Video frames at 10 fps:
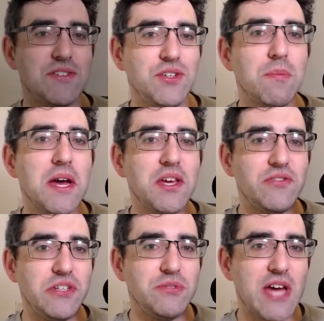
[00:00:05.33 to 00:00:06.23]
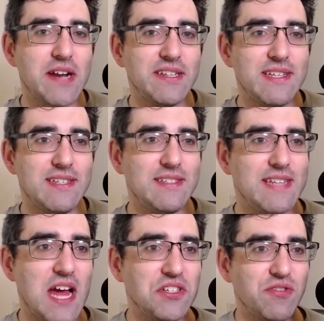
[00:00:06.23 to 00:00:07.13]
to my YouTube channel. This is
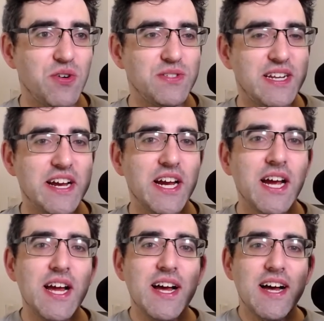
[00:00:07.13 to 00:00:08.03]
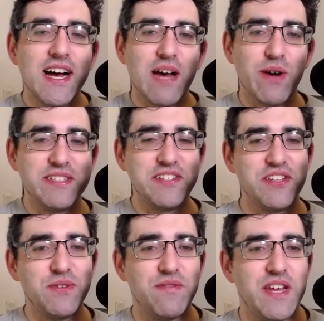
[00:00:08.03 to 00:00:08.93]
Daniel Rosehill here. I wanted to
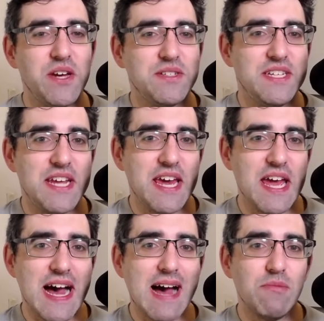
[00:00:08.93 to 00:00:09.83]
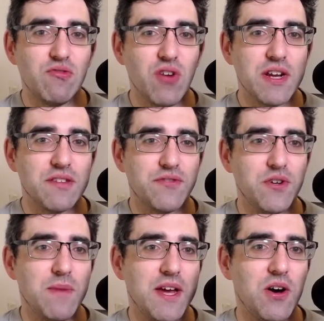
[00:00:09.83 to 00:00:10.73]
do a video today running through
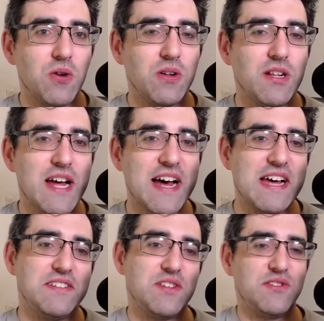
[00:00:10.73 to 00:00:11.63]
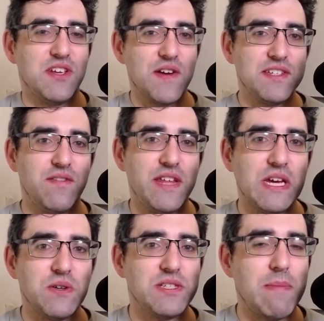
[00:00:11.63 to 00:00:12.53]
my whole series of
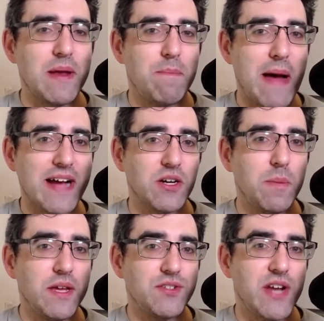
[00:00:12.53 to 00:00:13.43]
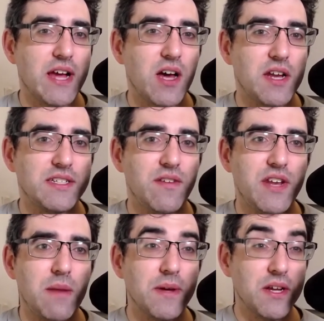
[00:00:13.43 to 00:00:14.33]
videos about backup internet connectivity.
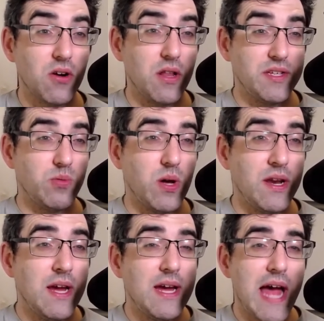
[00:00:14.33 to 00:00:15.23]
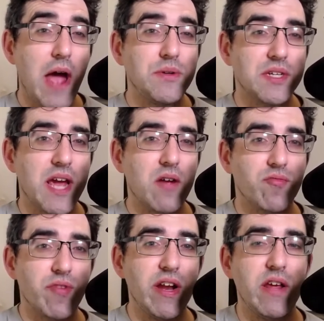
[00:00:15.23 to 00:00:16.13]
I'm going to call this one How to Get
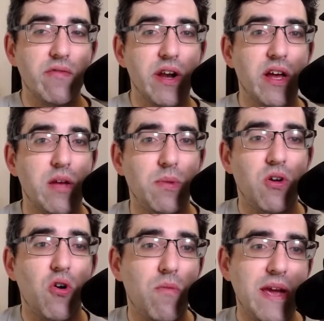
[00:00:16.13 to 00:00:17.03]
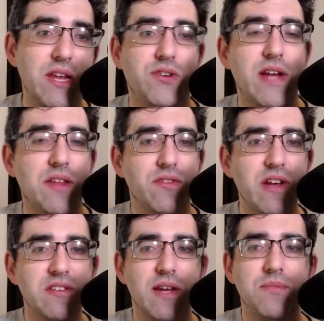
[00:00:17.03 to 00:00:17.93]
Really Reliable Home Internet. The
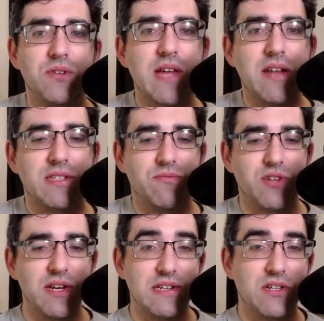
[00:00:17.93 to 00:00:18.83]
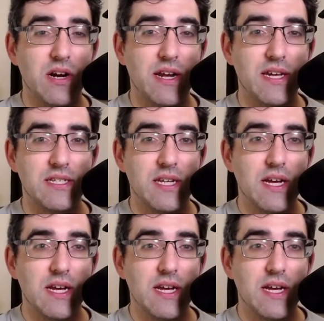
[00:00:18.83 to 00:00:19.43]
reason I'm doing that is I'm trying to target